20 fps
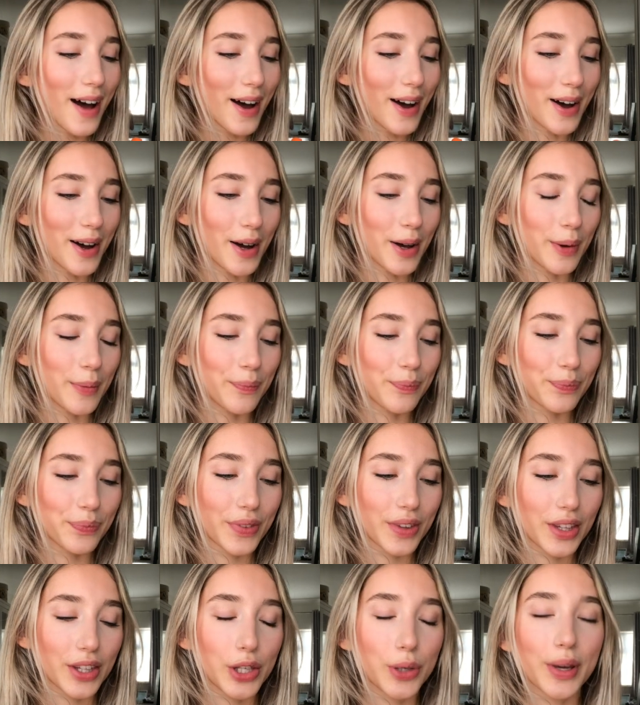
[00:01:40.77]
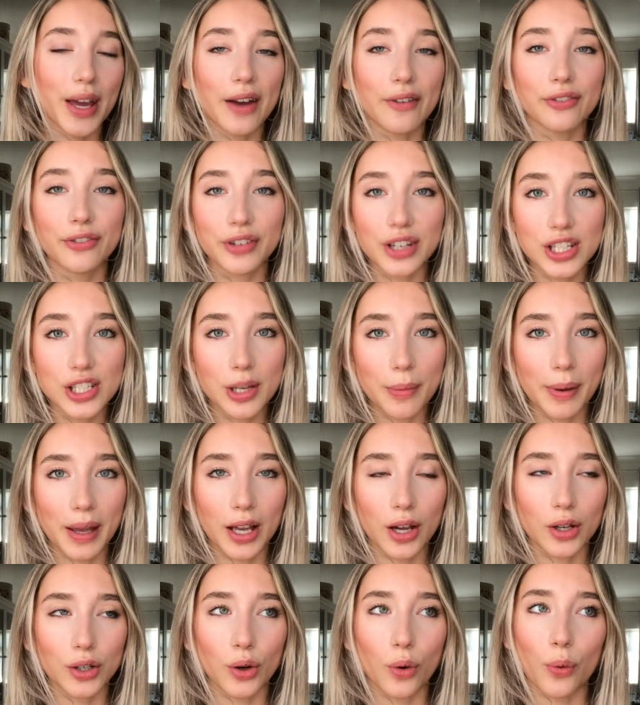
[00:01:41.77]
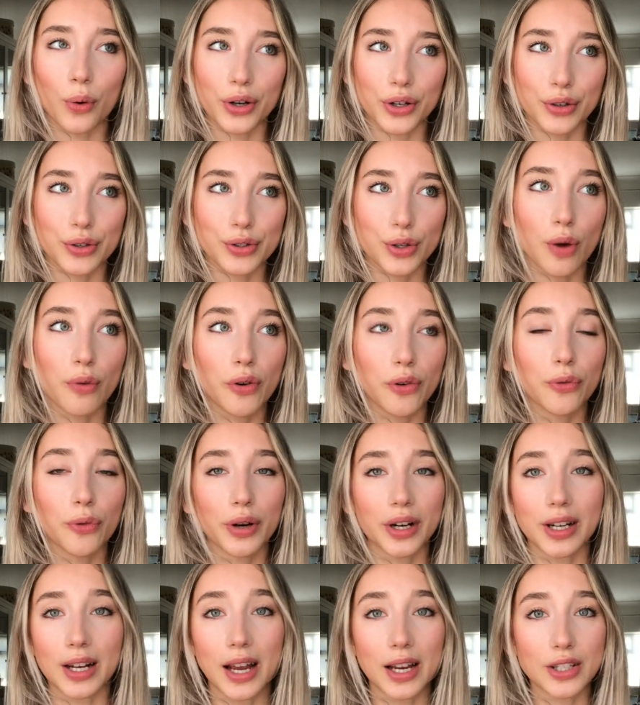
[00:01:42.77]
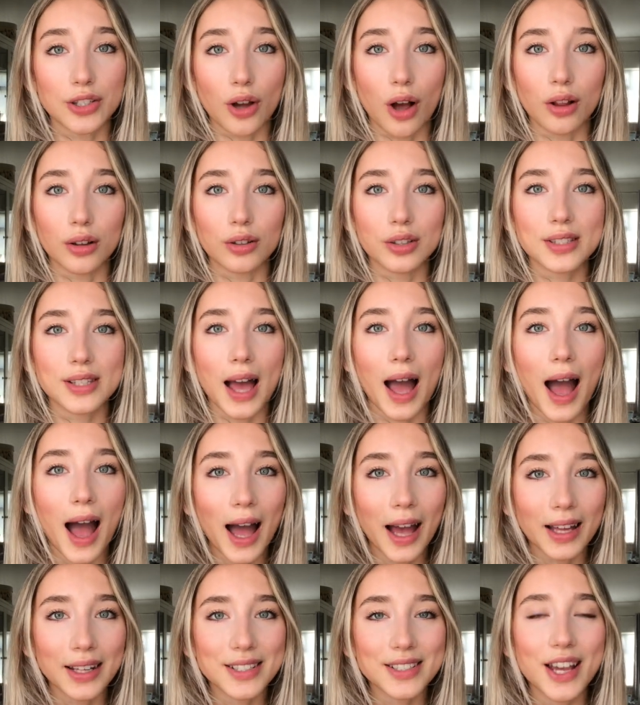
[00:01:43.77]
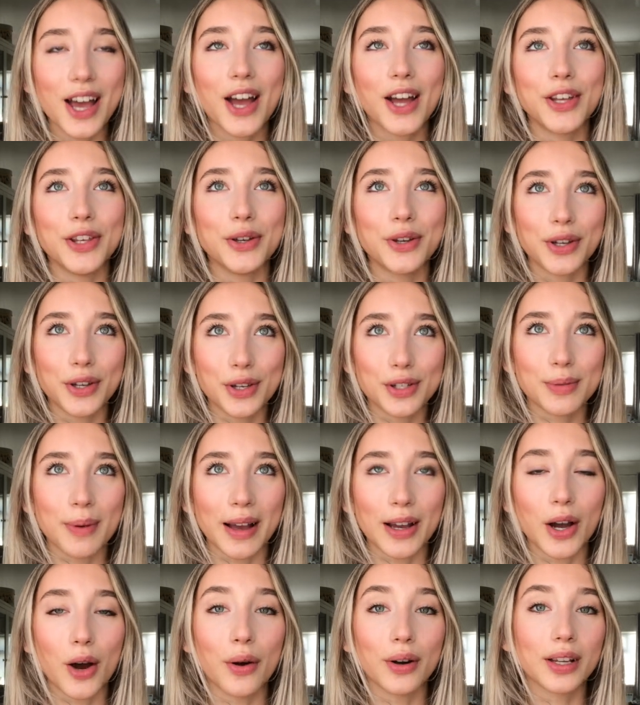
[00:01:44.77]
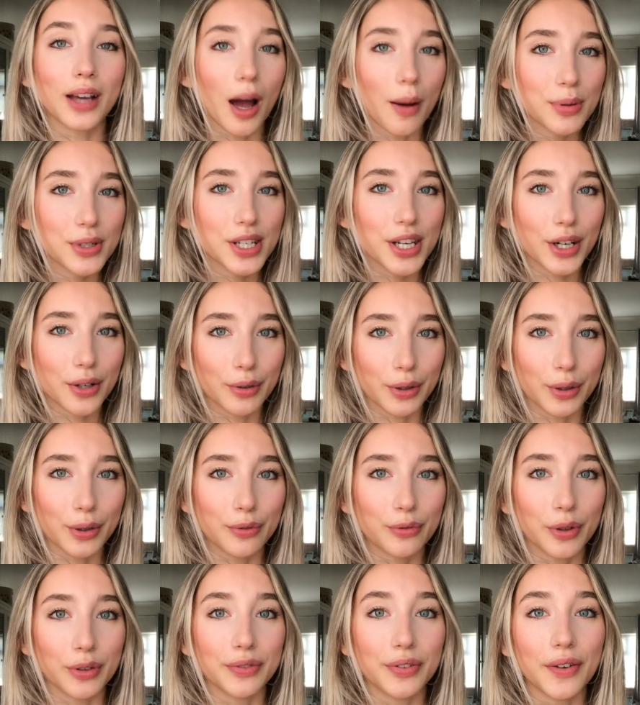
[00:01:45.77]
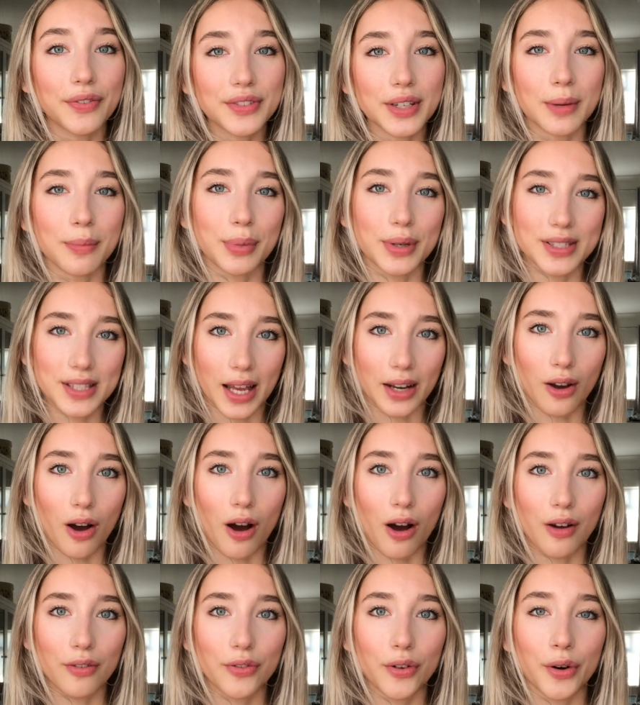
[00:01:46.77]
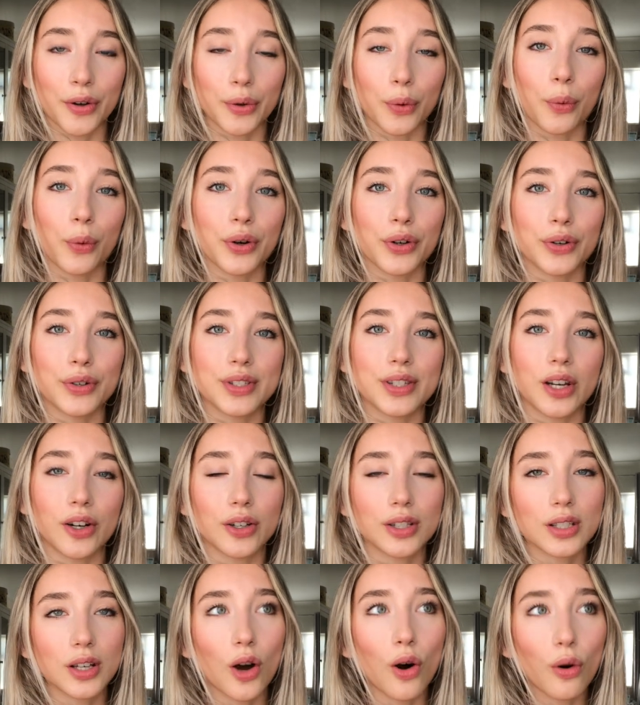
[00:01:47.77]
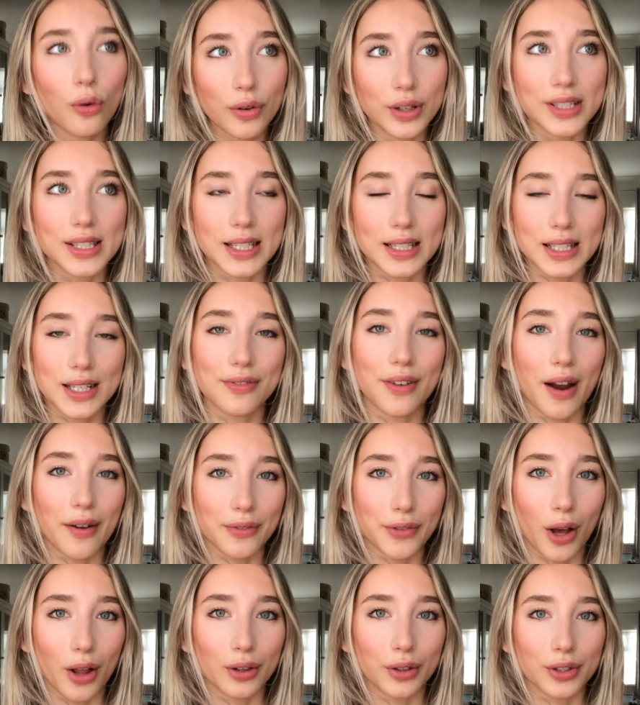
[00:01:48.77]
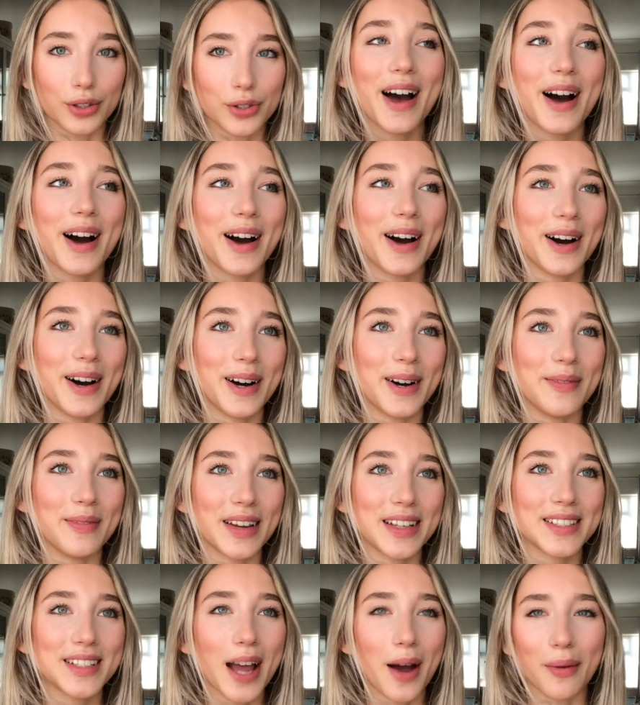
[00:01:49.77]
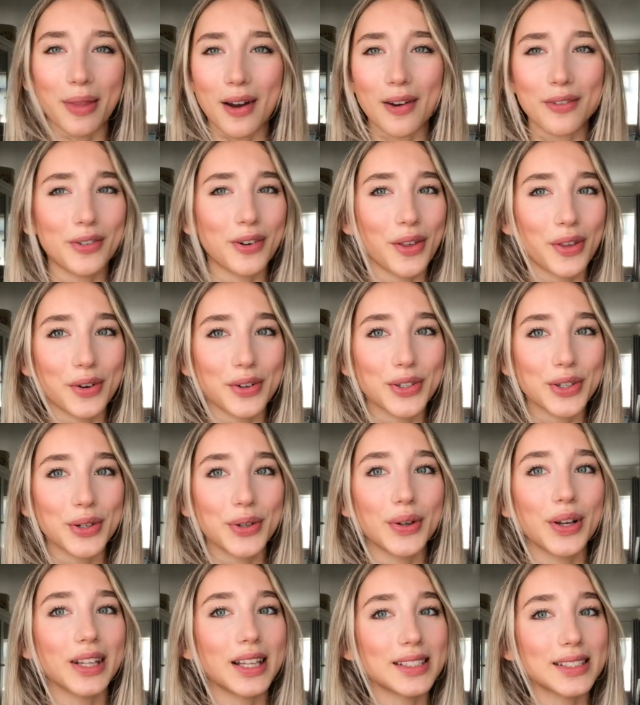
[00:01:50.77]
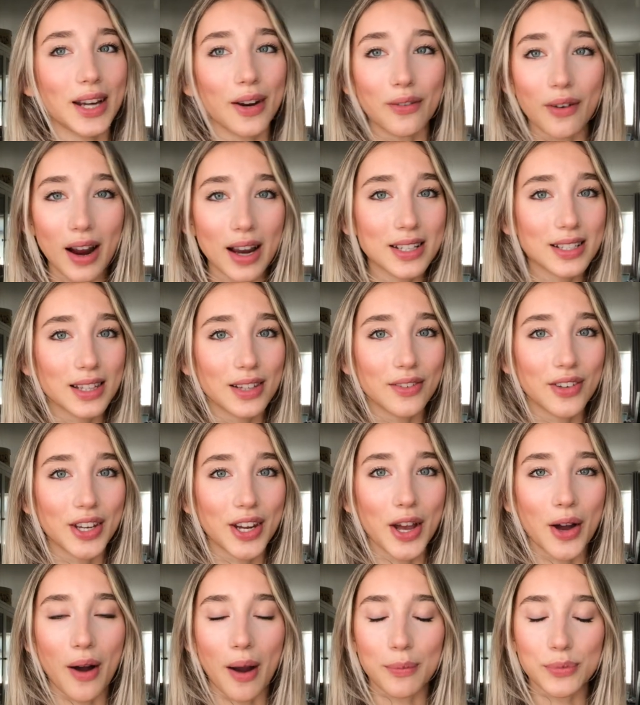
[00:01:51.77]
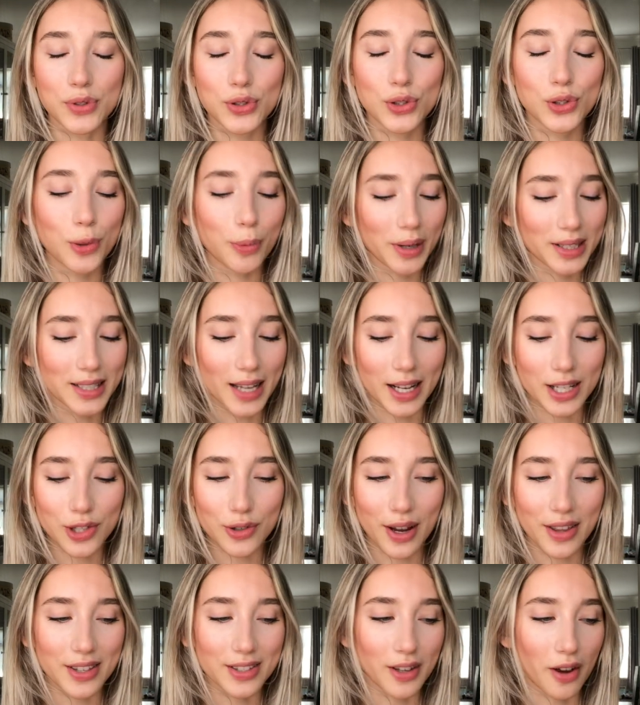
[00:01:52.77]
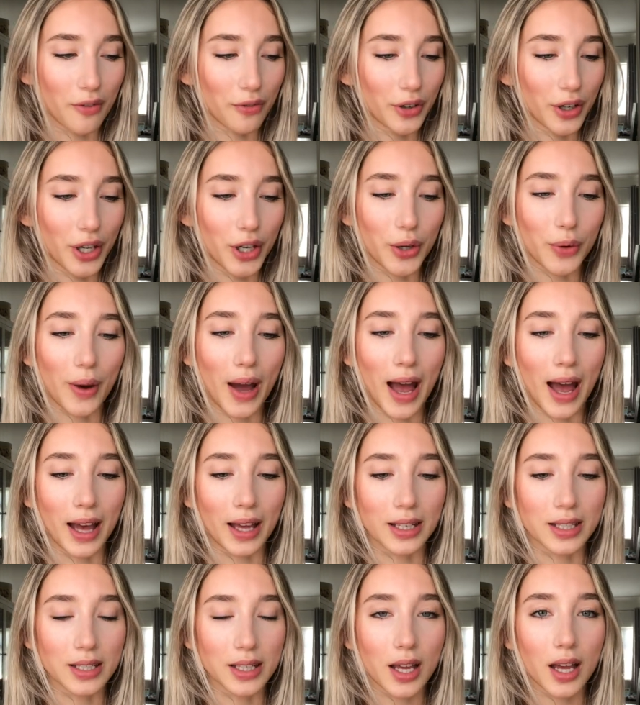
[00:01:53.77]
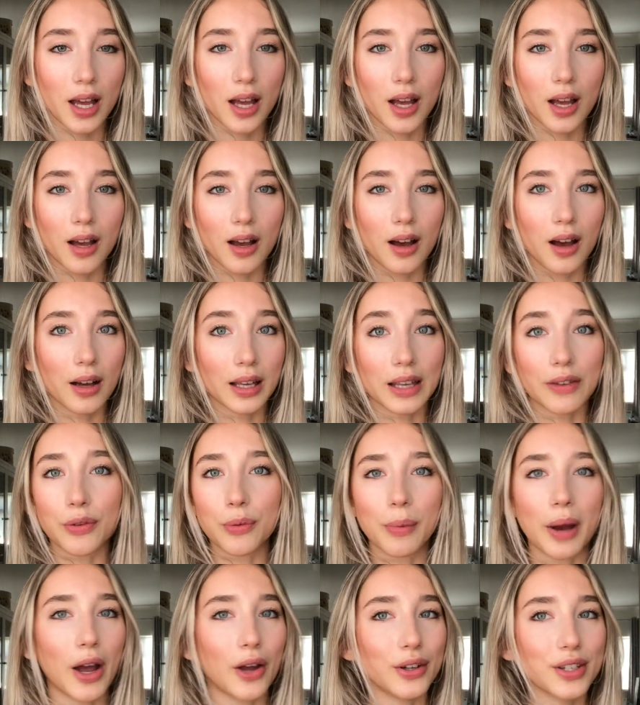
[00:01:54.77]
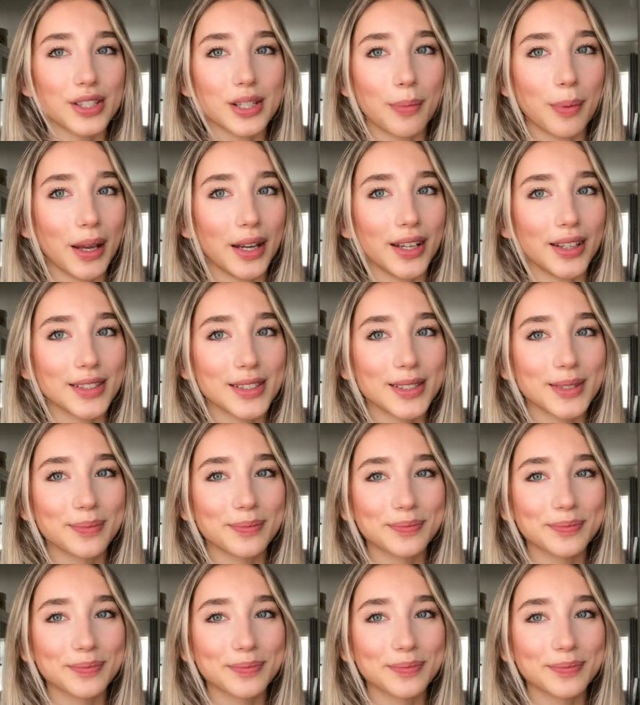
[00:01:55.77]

You get free shipping on orders over $49, and you can use my code CUPSHECREW for 15% off on orders that are over $65. And yeah, without further ado, let's get right into the video. I'm super excited to try these on for you and give you my honest opinions.